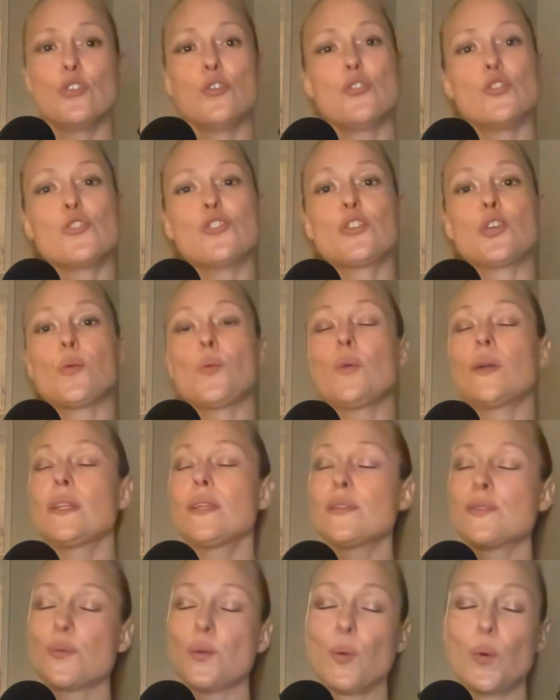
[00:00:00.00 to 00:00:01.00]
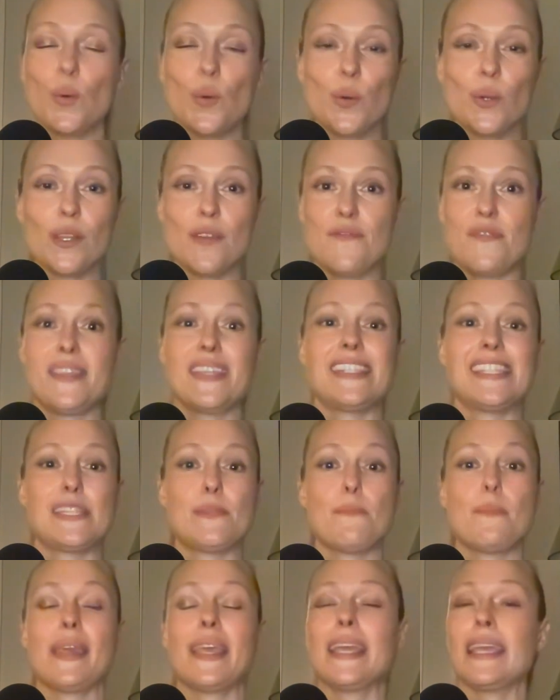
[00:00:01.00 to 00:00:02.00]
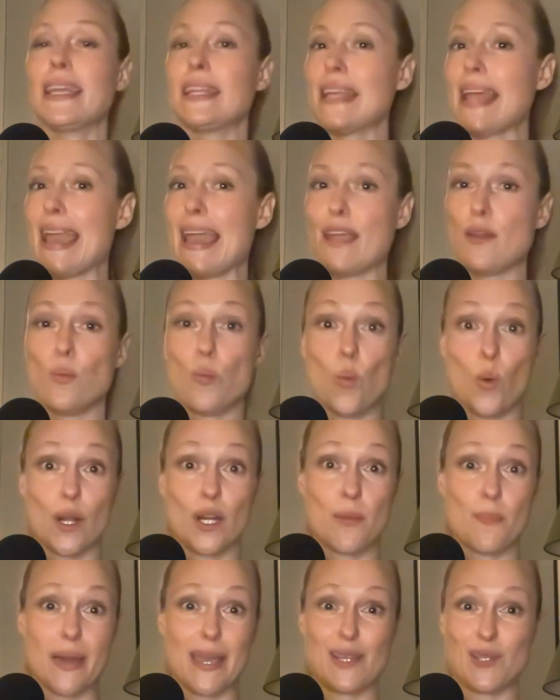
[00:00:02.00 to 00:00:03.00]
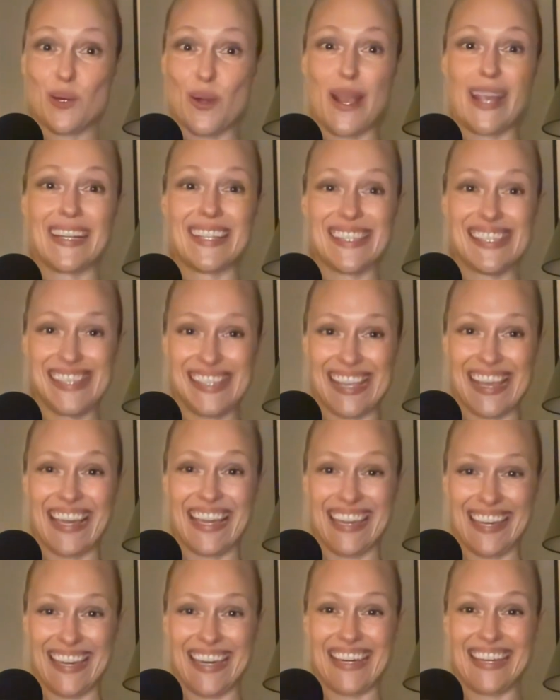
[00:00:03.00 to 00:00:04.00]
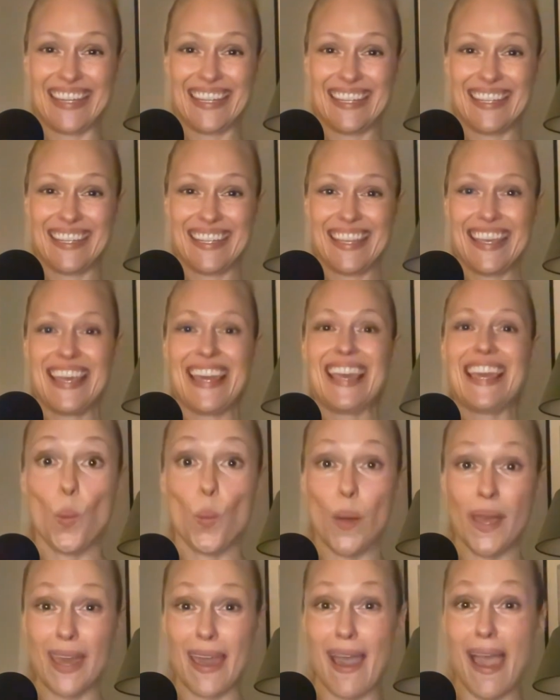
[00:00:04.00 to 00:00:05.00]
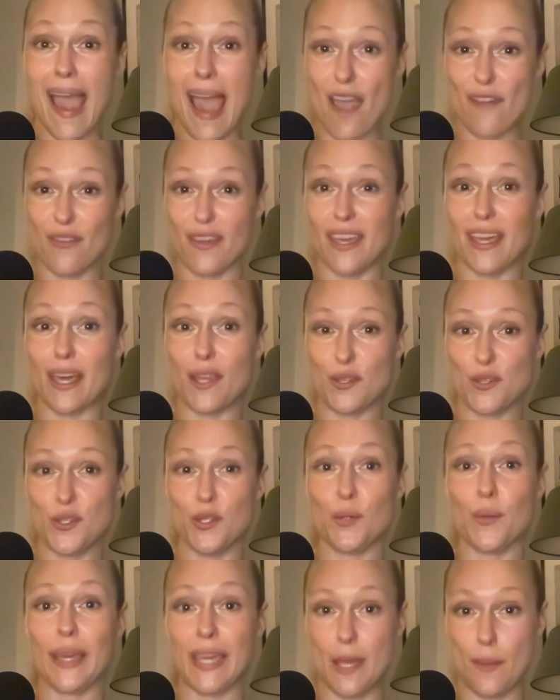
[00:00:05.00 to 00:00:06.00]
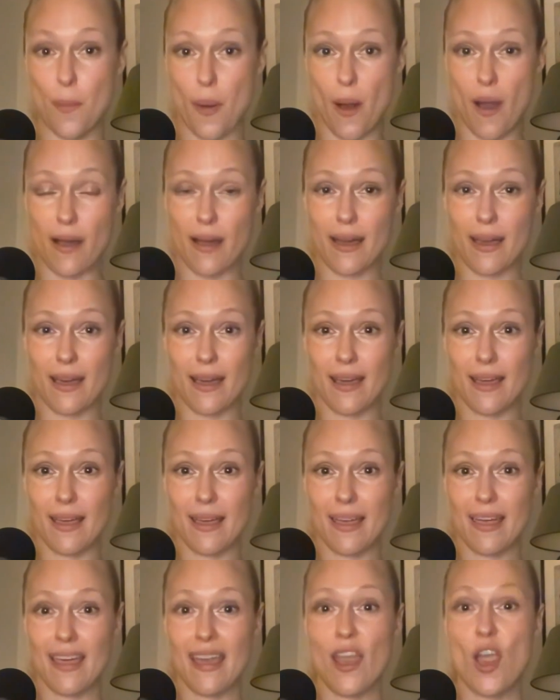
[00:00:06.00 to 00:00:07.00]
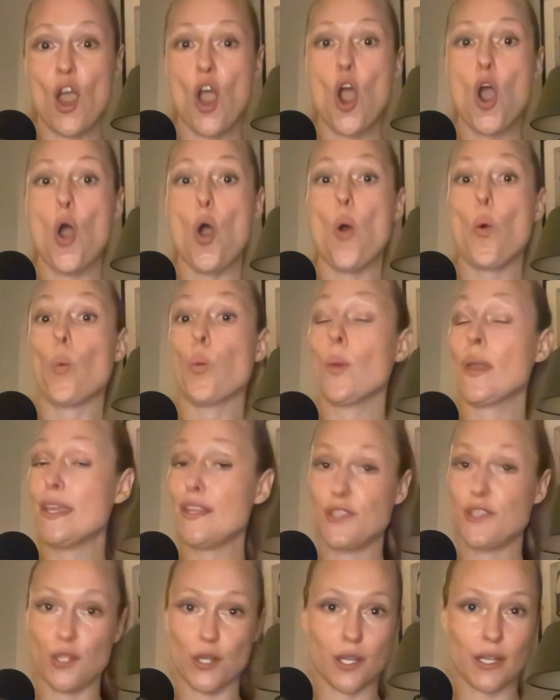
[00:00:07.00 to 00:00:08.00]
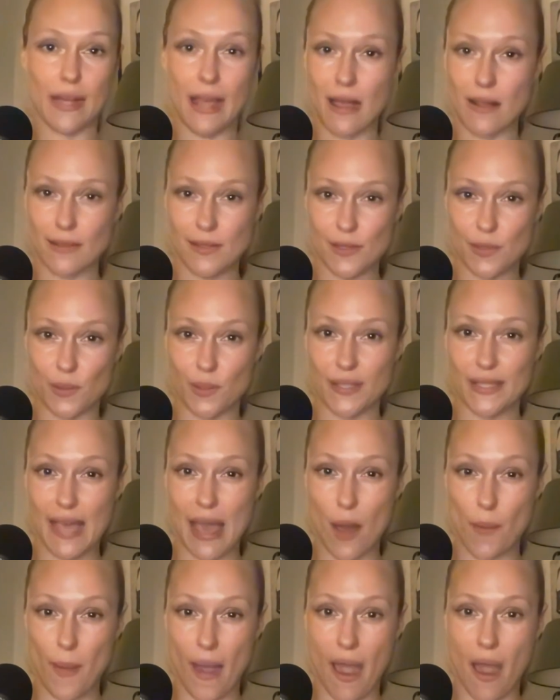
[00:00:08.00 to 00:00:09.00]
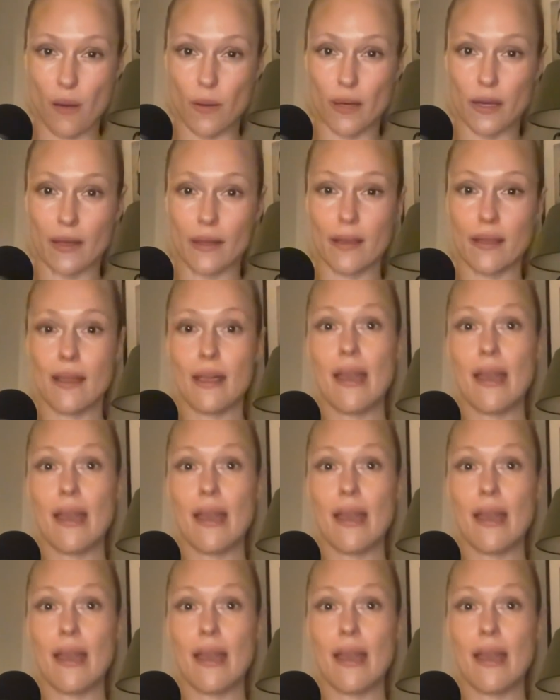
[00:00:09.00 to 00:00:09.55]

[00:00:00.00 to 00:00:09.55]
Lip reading: So what does all of this mean, and what am I trying to say here? We are having a new epoch. We don't outsource our power.